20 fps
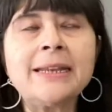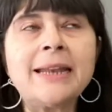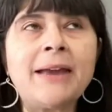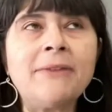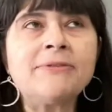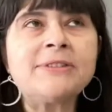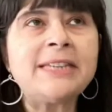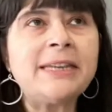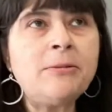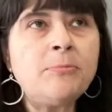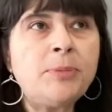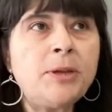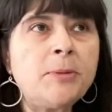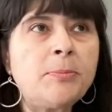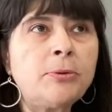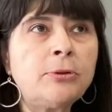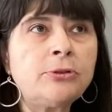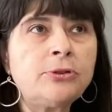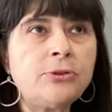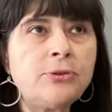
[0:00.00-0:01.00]
And I've seen
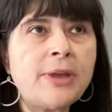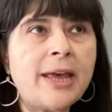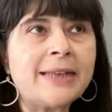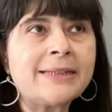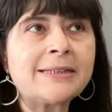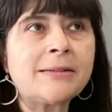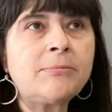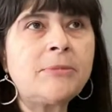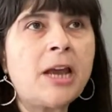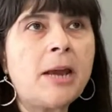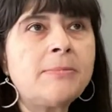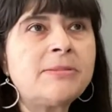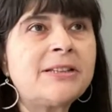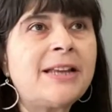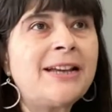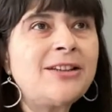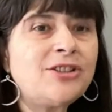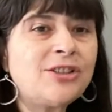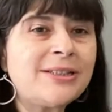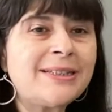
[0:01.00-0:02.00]
people do that sometimes,
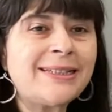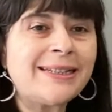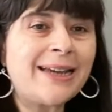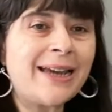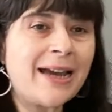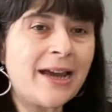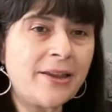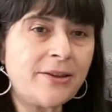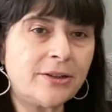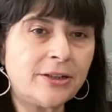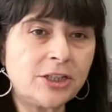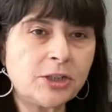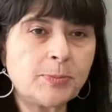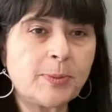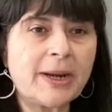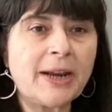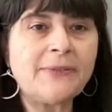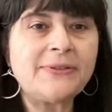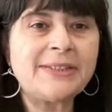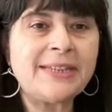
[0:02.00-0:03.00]
not just to others,
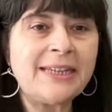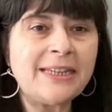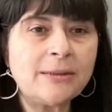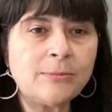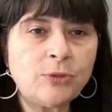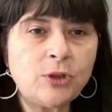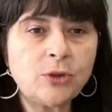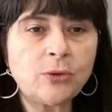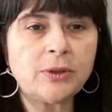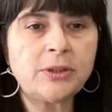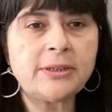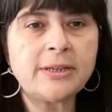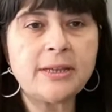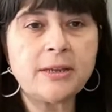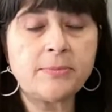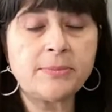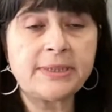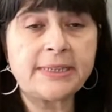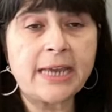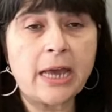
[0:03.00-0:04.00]
but I've seen them do it to
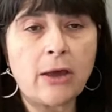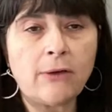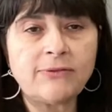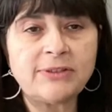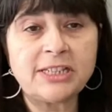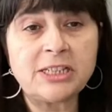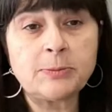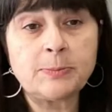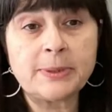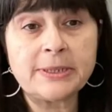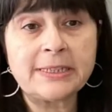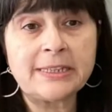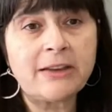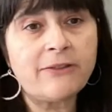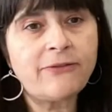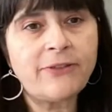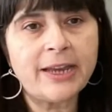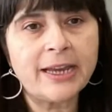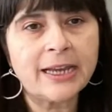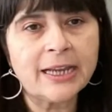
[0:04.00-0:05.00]
themselves in
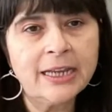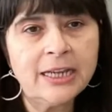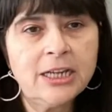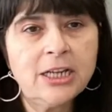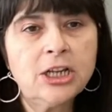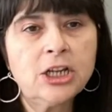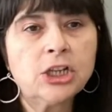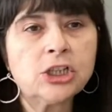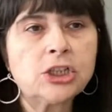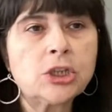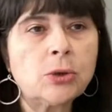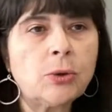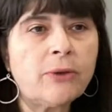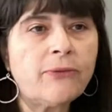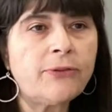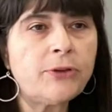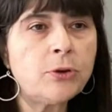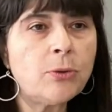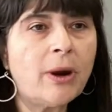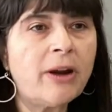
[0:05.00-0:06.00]
specific. So
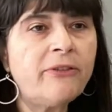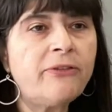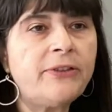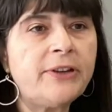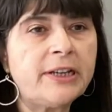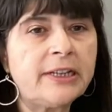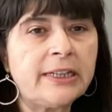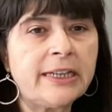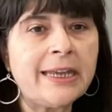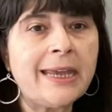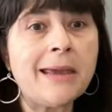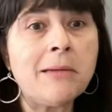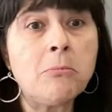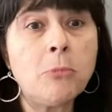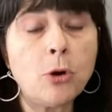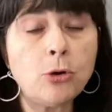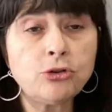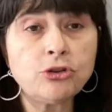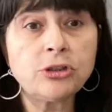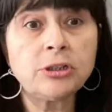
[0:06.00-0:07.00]
if you are feeling
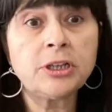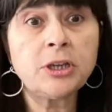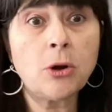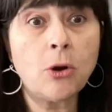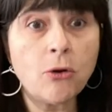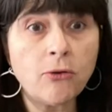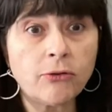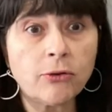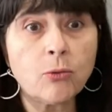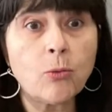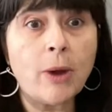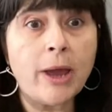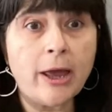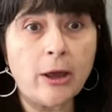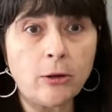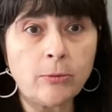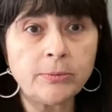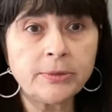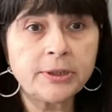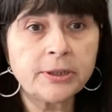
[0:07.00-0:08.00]
emotionally
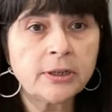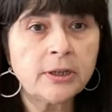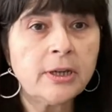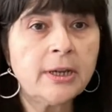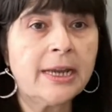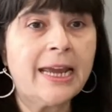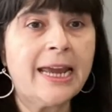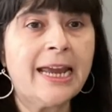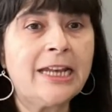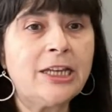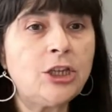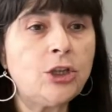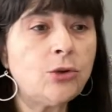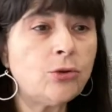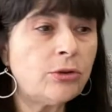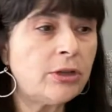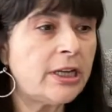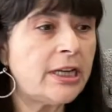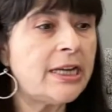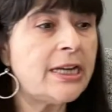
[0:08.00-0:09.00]
overwhelmed and
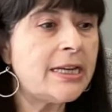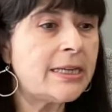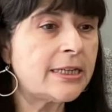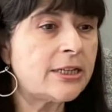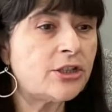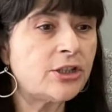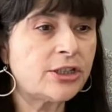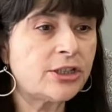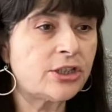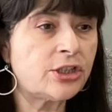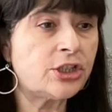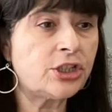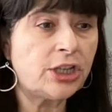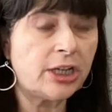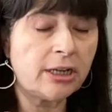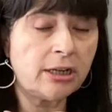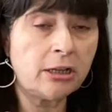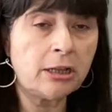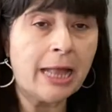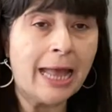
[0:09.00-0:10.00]
you need to just
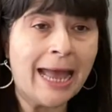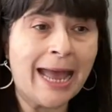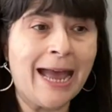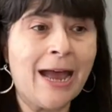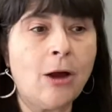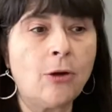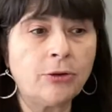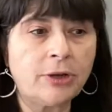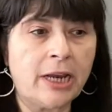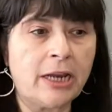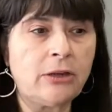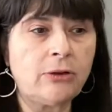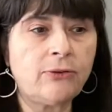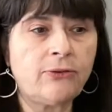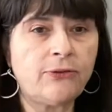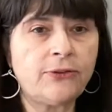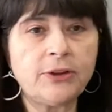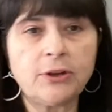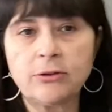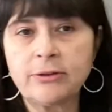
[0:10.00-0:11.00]
chill out and you
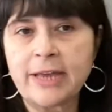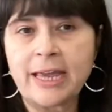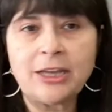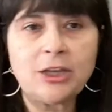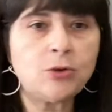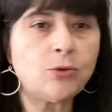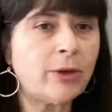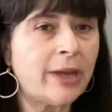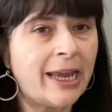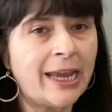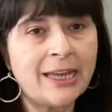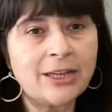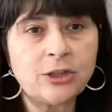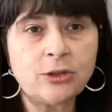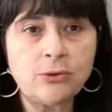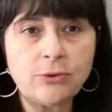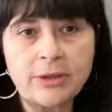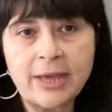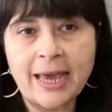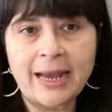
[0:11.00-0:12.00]
feel that you can't
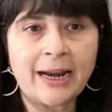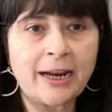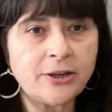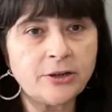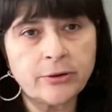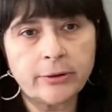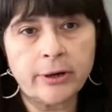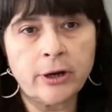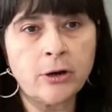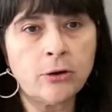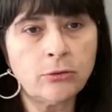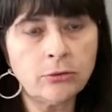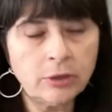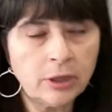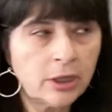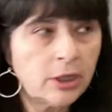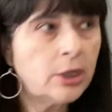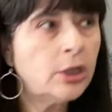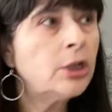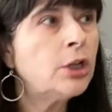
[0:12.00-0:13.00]
do that on your own,
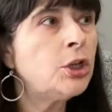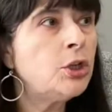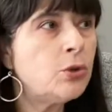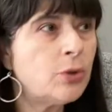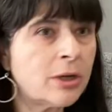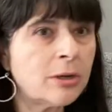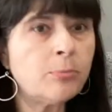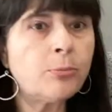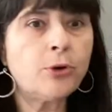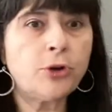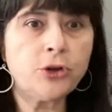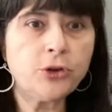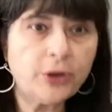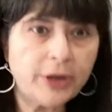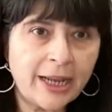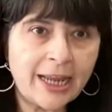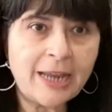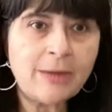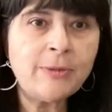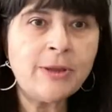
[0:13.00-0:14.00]
you can put your
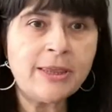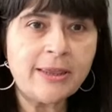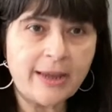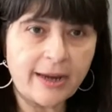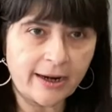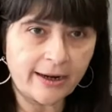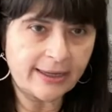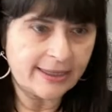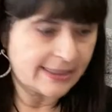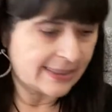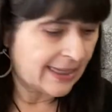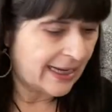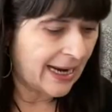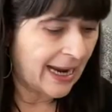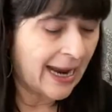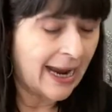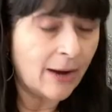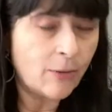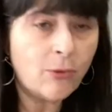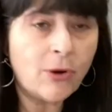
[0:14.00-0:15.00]
name in there and say,
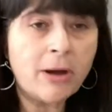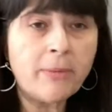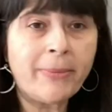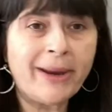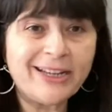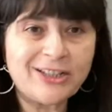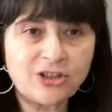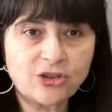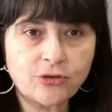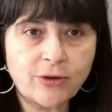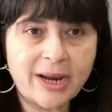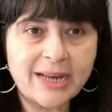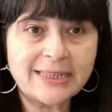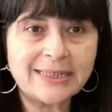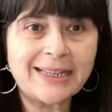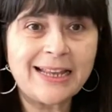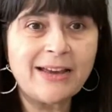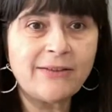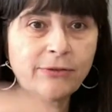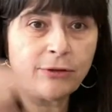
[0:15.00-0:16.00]
I want my
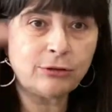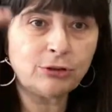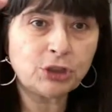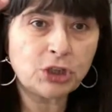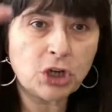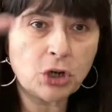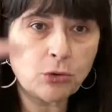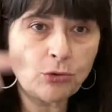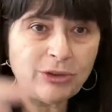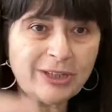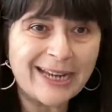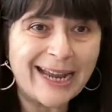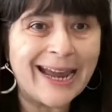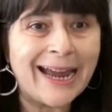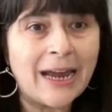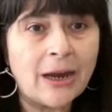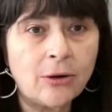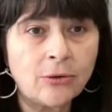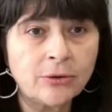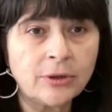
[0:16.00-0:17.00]
stress level to go
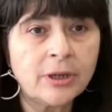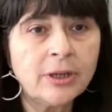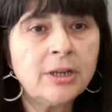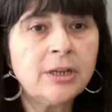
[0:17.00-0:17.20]
down.